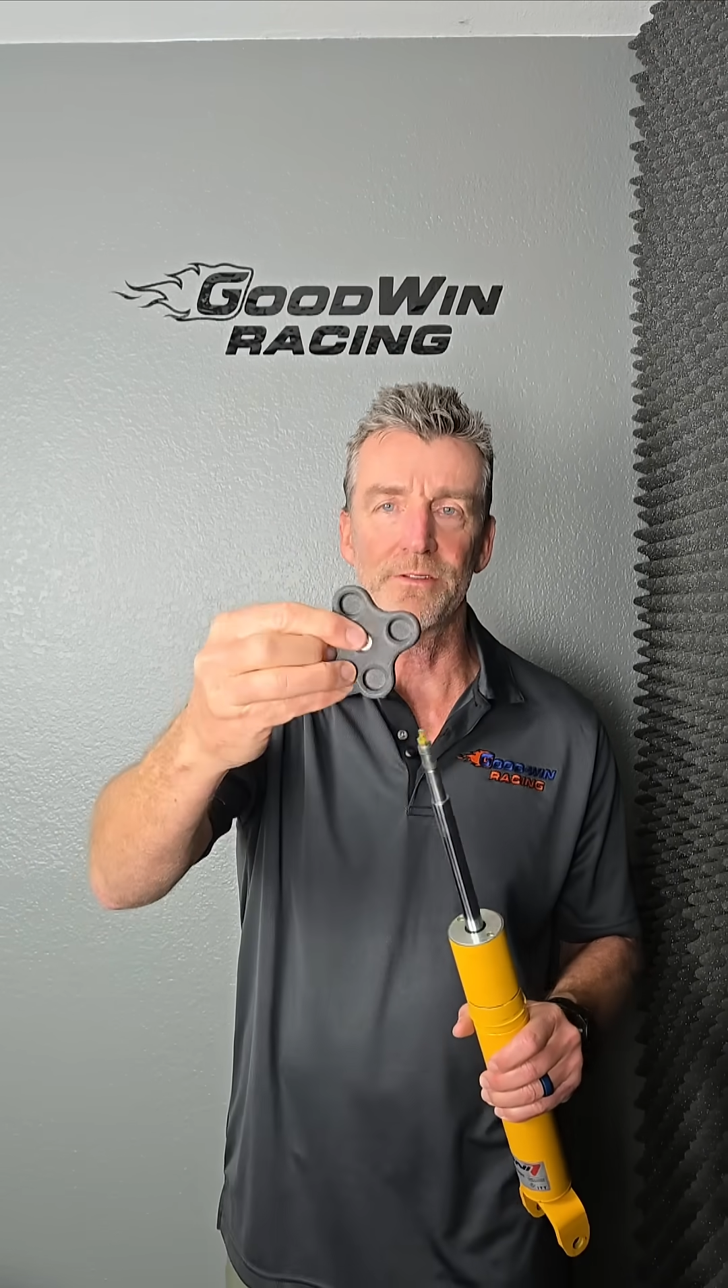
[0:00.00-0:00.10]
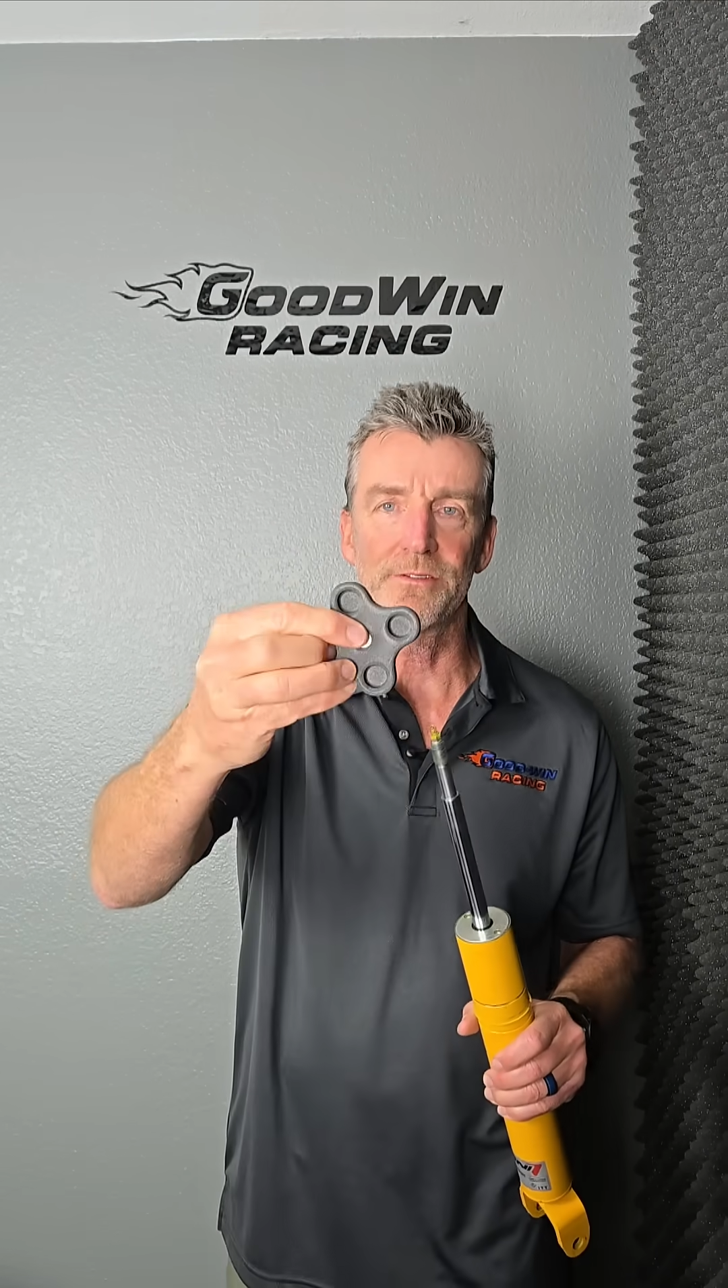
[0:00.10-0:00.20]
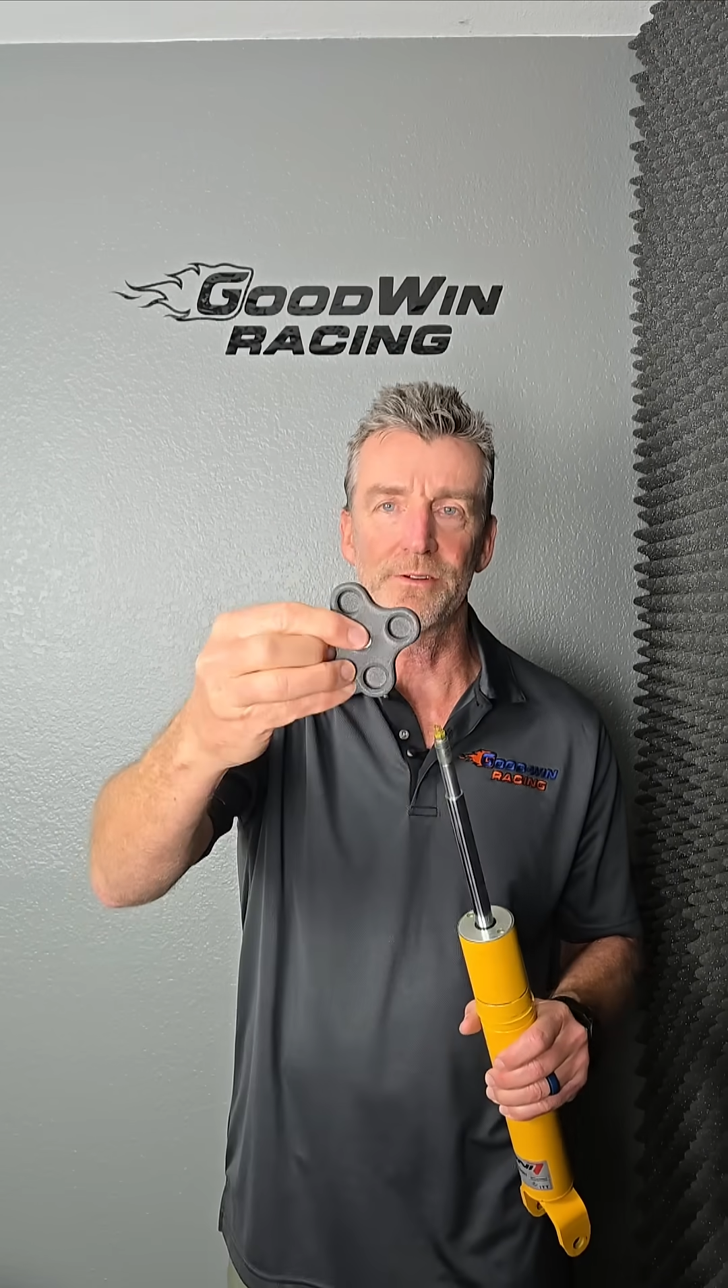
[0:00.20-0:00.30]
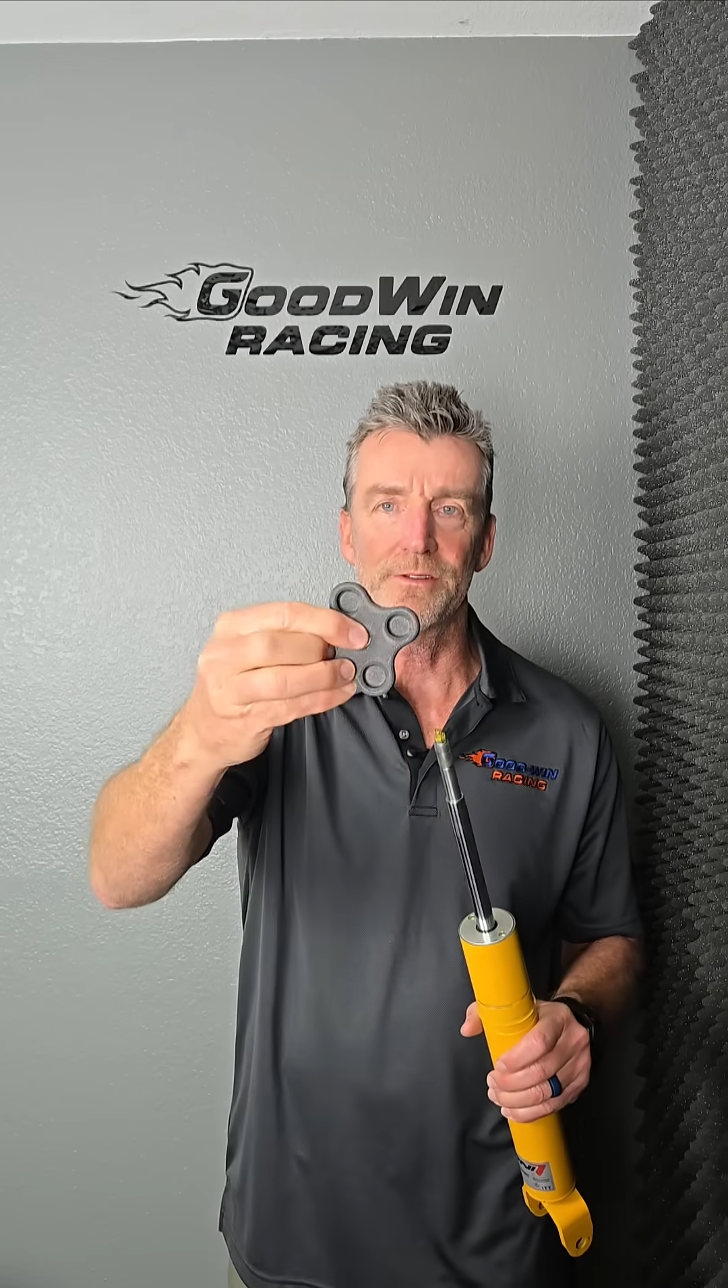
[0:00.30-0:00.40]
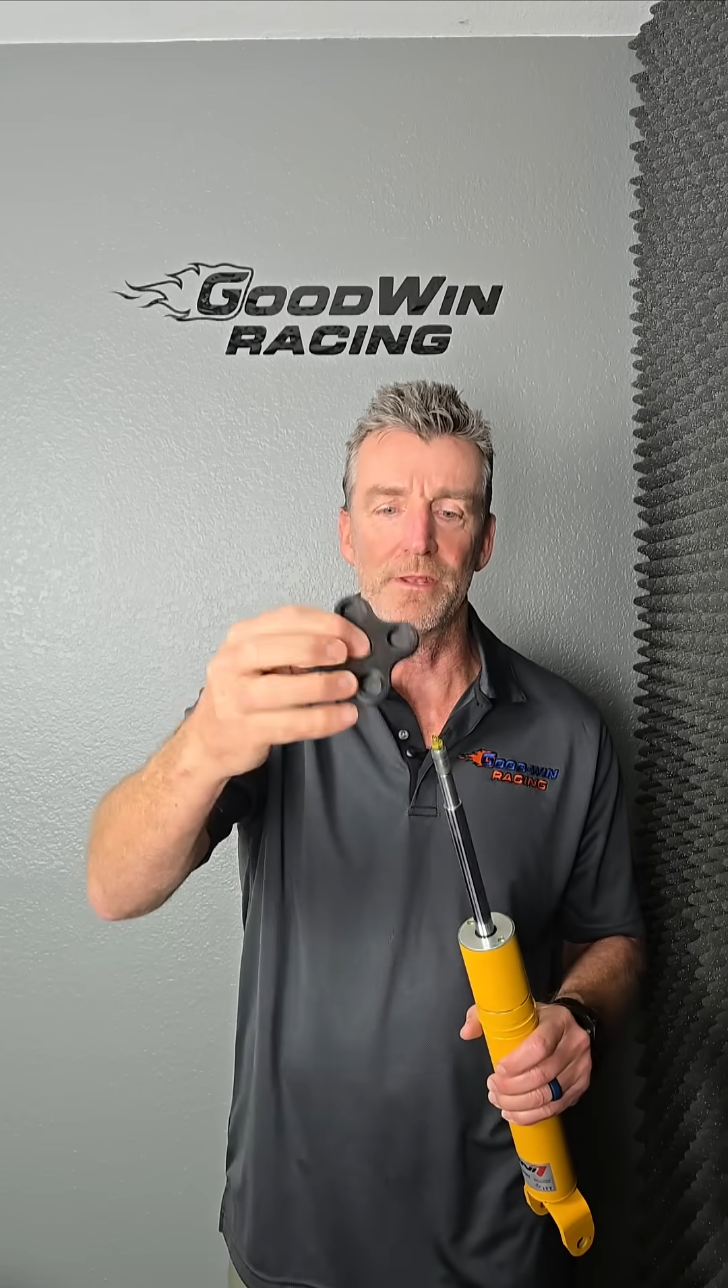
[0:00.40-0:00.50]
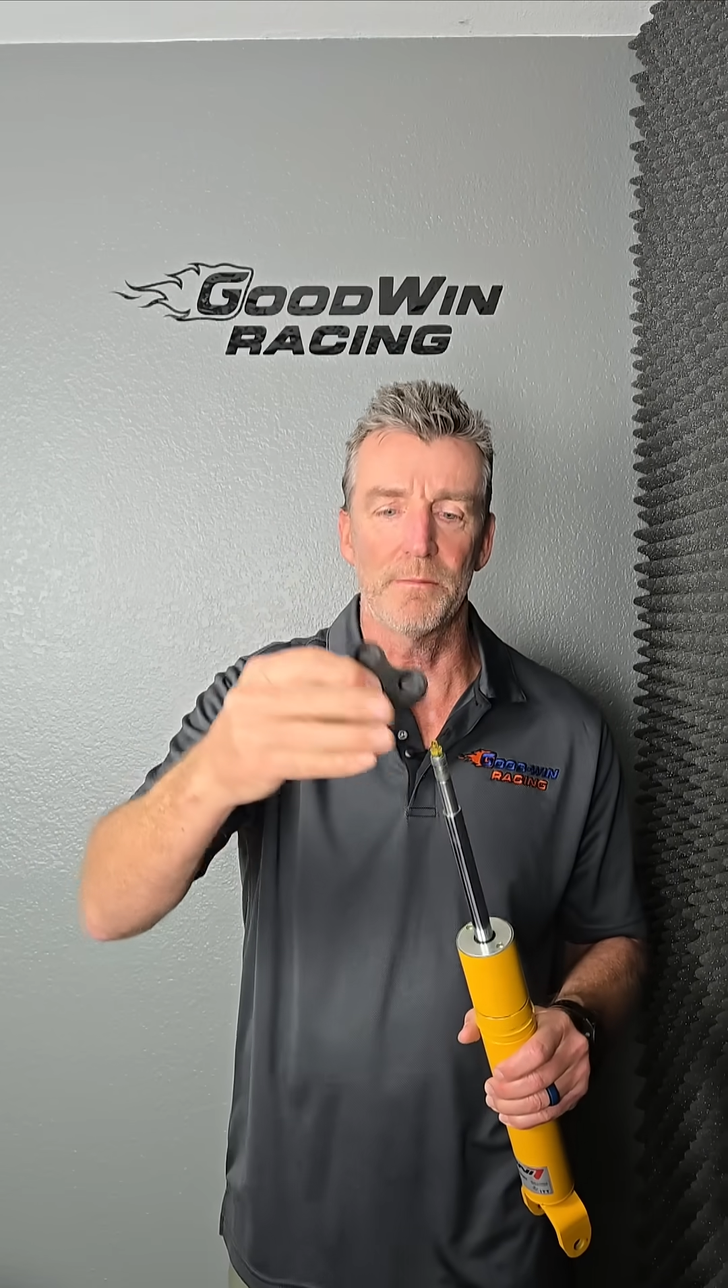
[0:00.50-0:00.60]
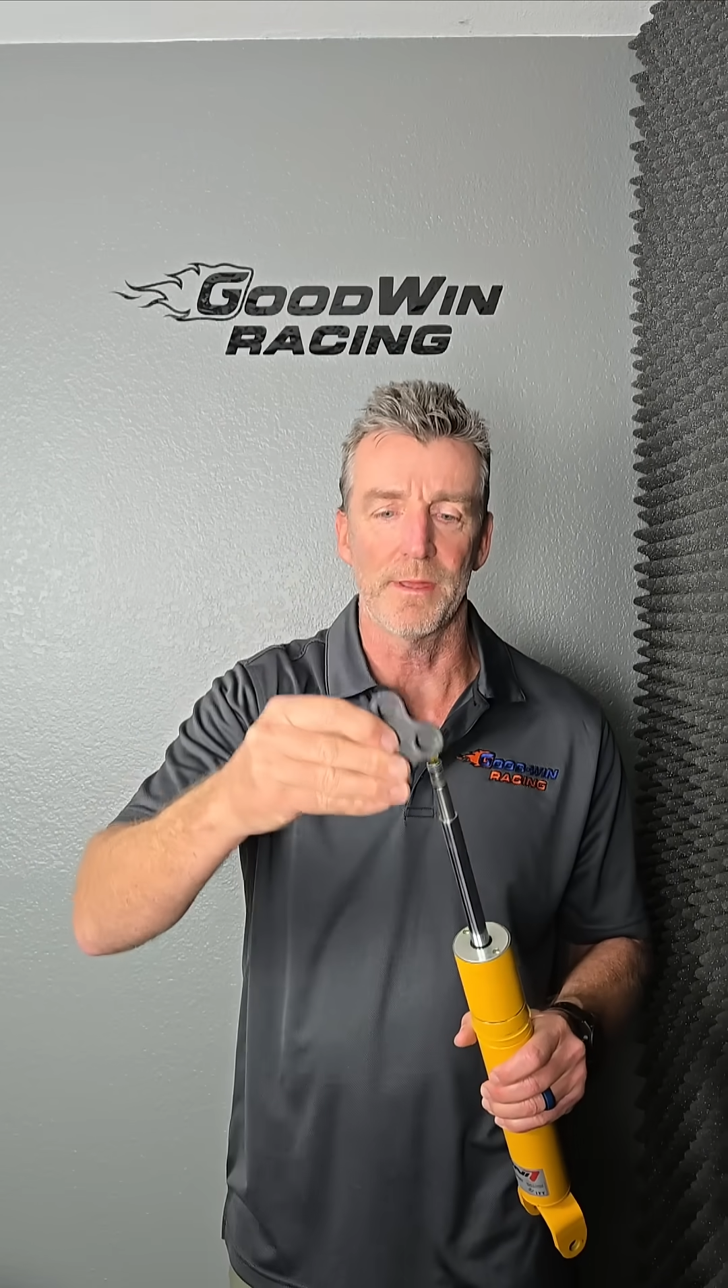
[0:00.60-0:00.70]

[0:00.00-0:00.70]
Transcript: insert in